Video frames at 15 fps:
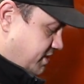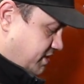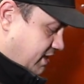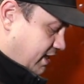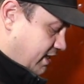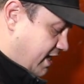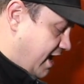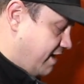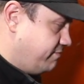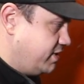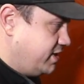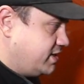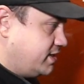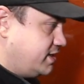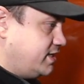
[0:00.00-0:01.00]
slightly
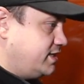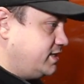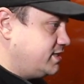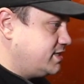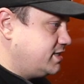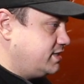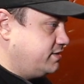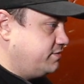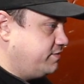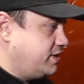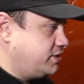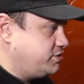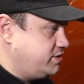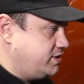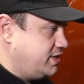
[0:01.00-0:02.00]
heavier than these, the
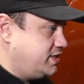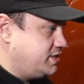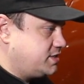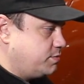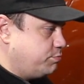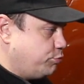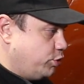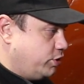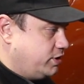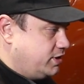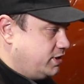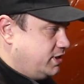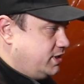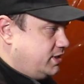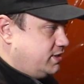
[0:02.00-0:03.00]
factory disc, but
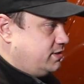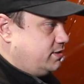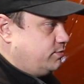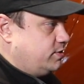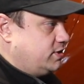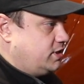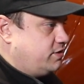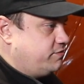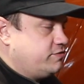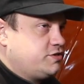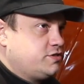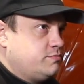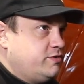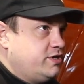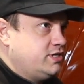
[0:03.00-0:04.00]
they will offer
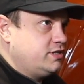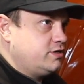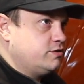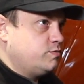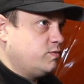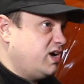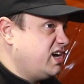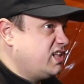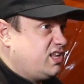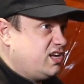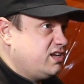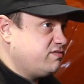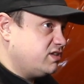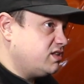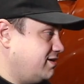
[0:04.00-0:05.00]
some really good wear
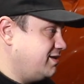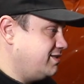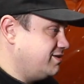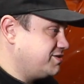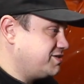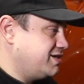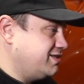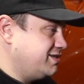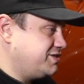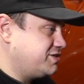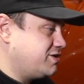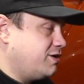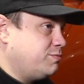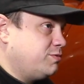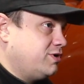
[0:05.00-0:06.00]
life, and they'll certainly
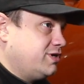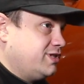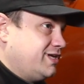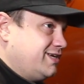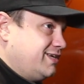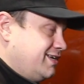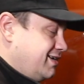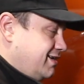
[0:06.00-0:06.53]
stop, won't they?